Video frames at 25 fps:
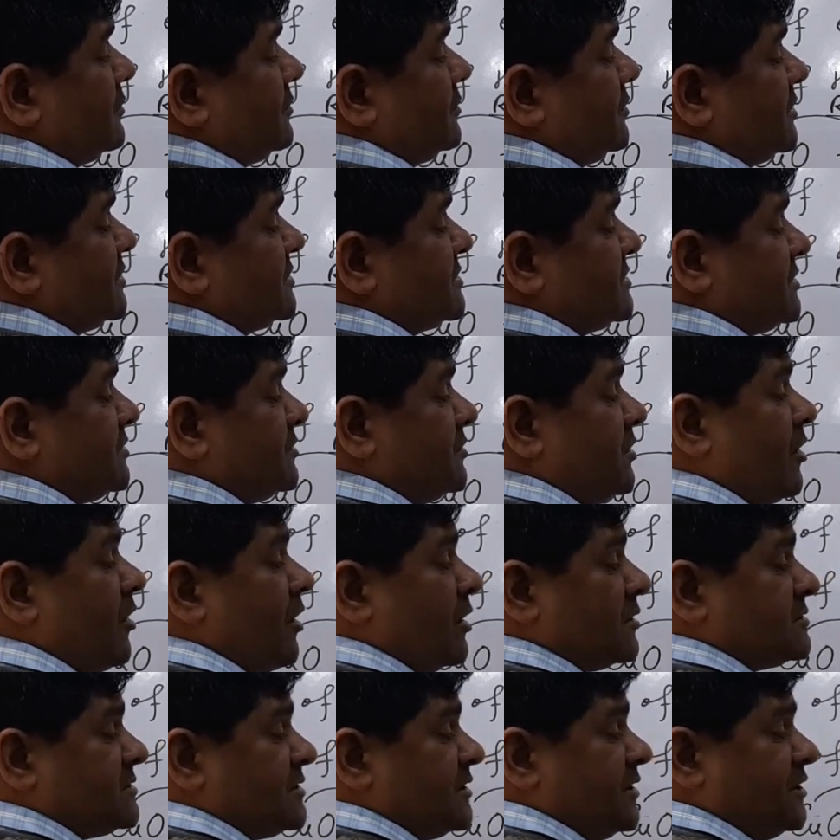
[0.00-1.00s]
this is the
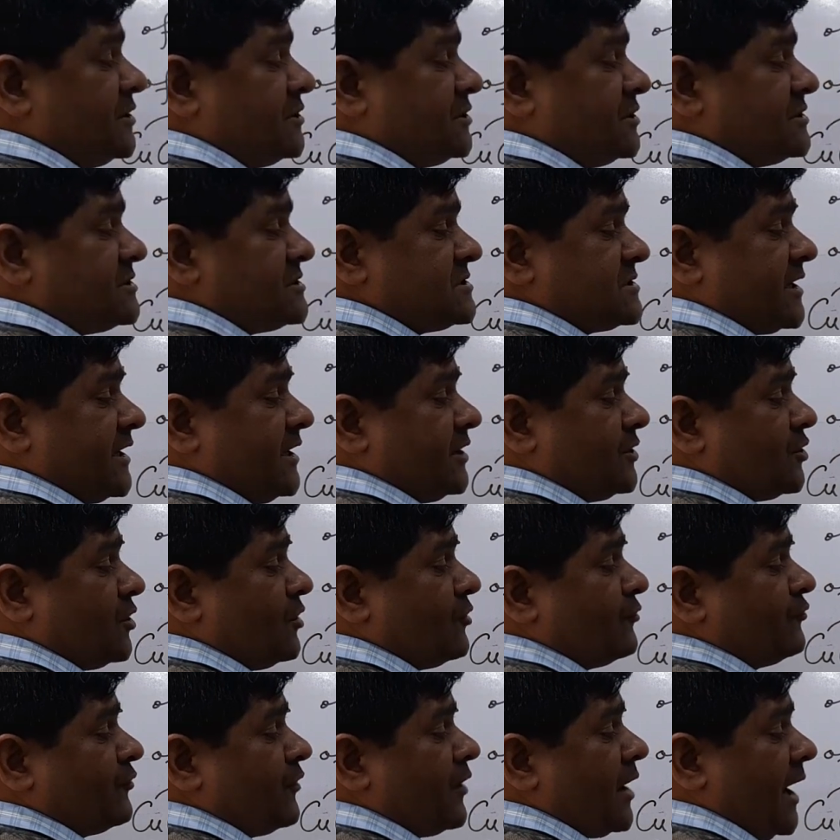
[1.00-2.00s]
oxidation state
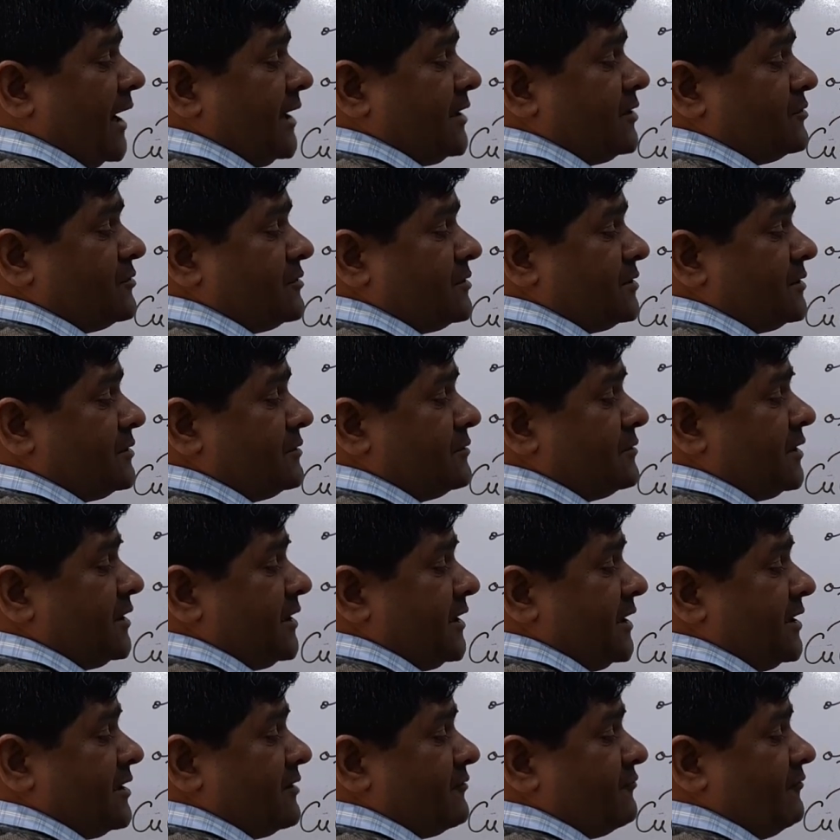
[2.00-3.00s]
of hydrogen.
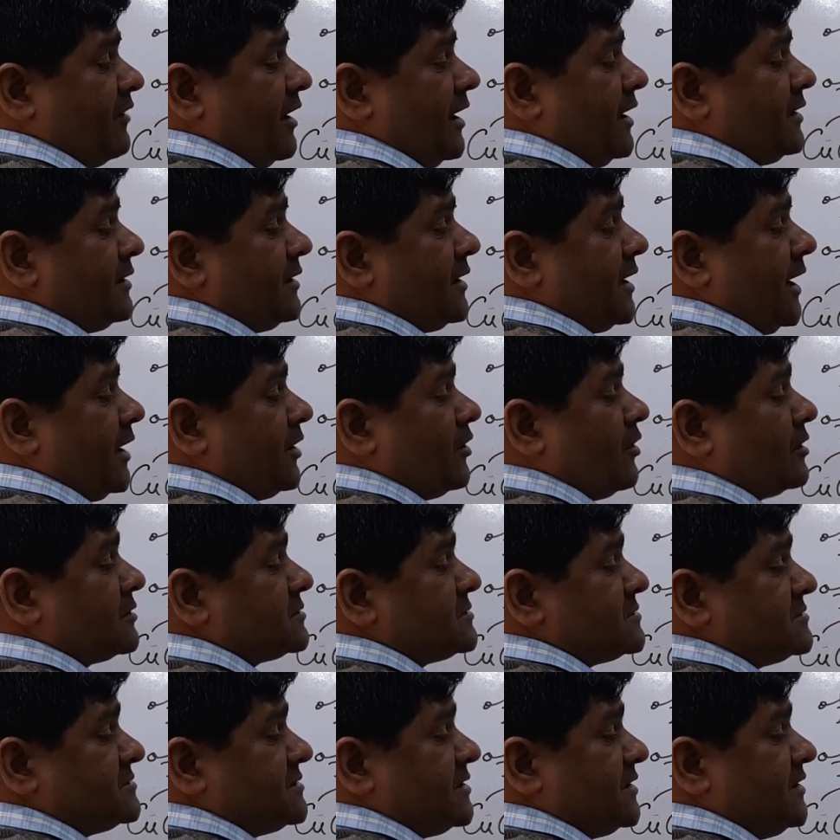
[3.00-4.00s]
Here 1 and
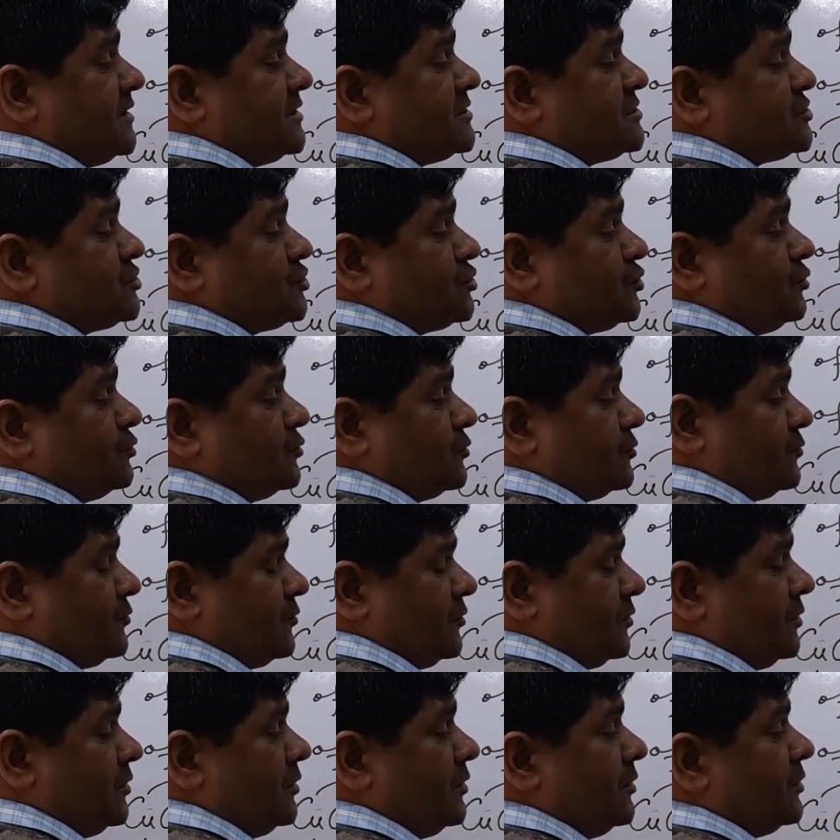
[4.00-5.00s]
oxygen is 2.
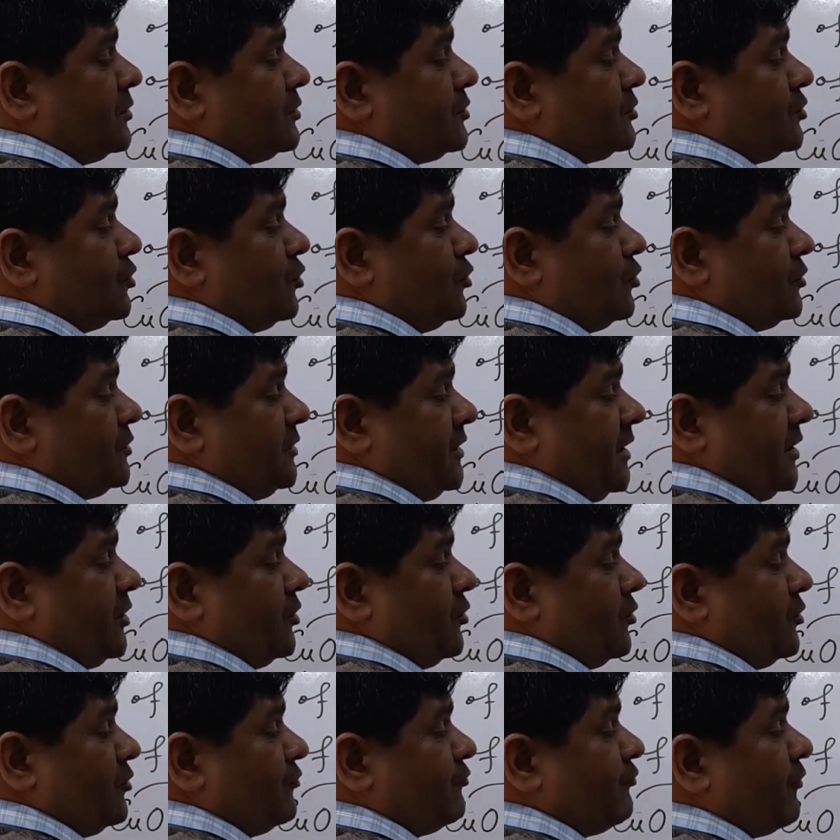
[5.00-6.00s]
Though they
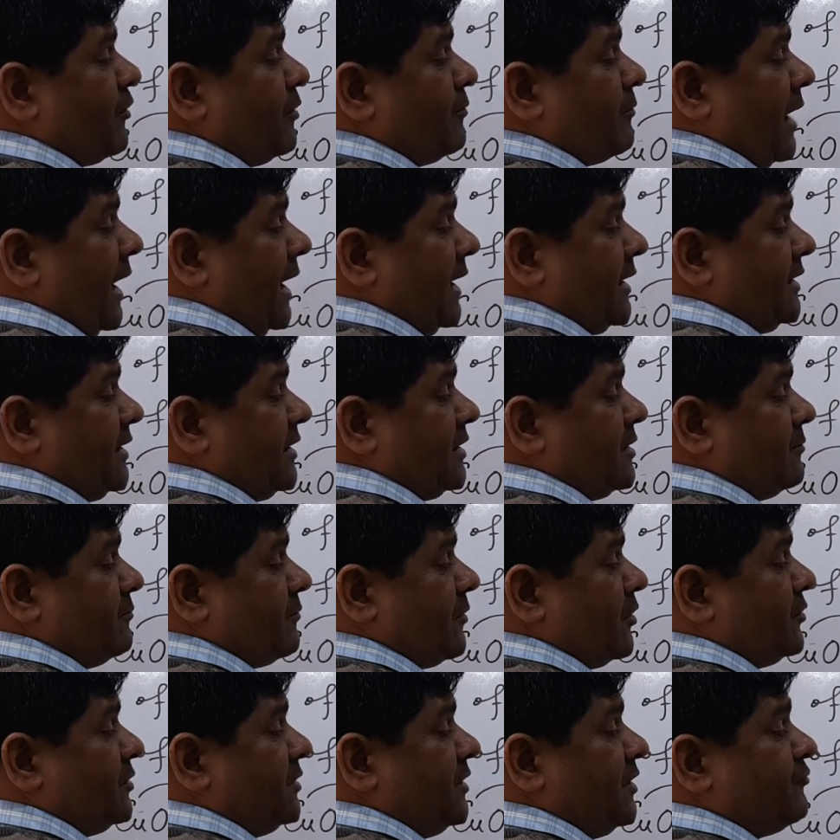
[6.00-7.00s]
don't form ionic
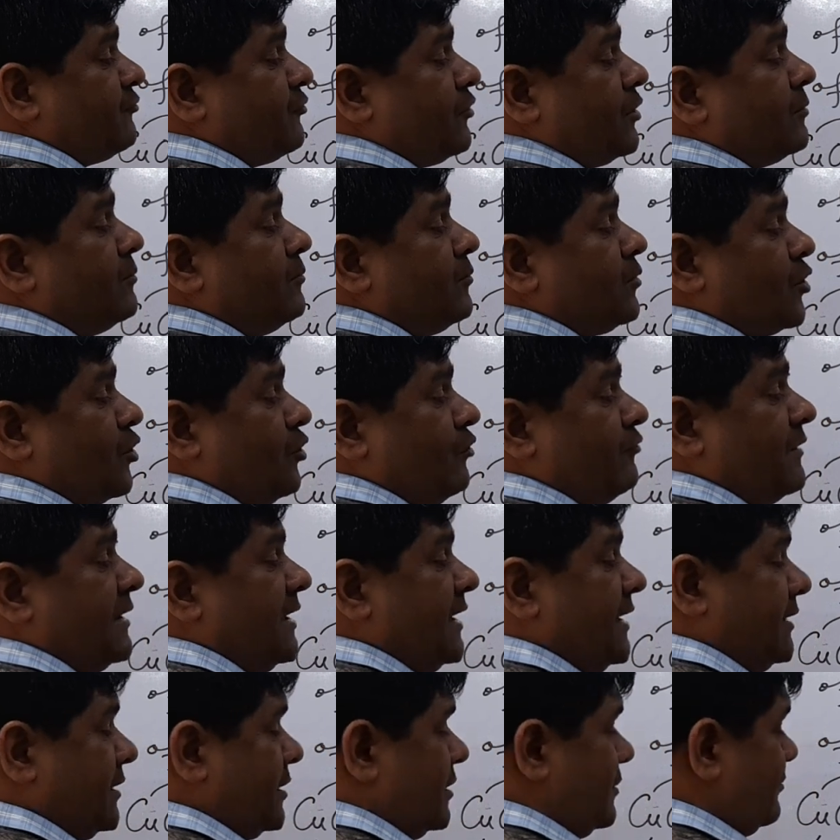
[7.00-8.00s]
compound, they form
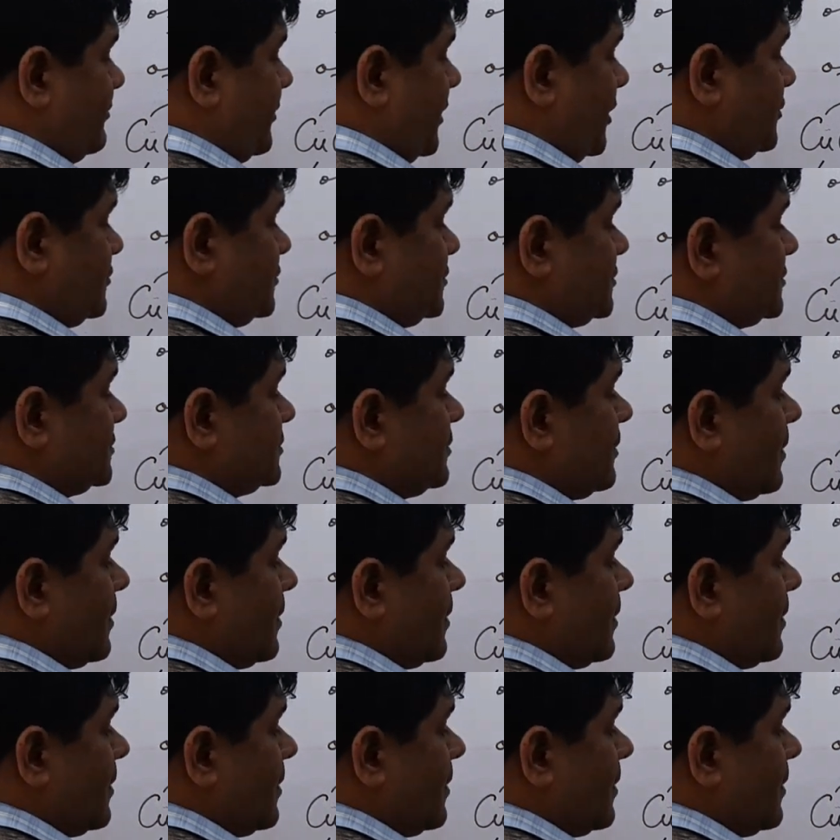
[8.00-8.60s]
covalent compounds.